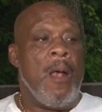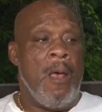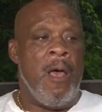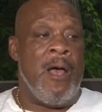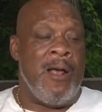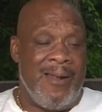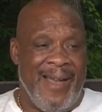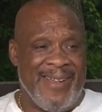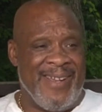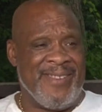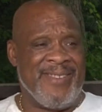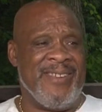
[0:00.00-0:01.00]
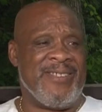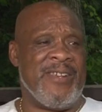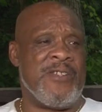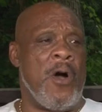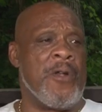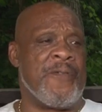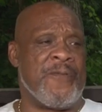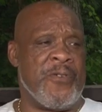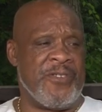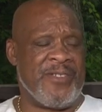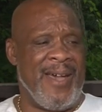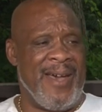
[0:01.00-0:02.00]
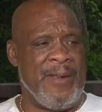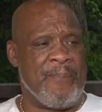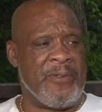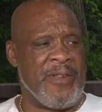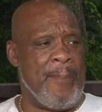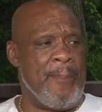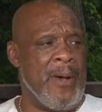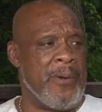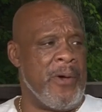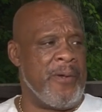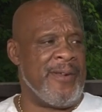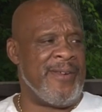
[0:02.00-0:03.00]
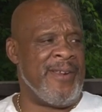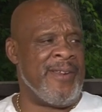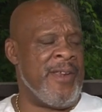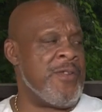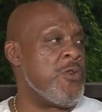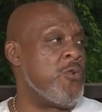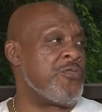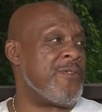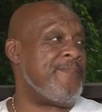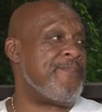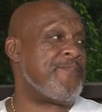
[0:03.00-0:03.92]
Like SD said, y'all the first guy to put that belt on and they didn't use it.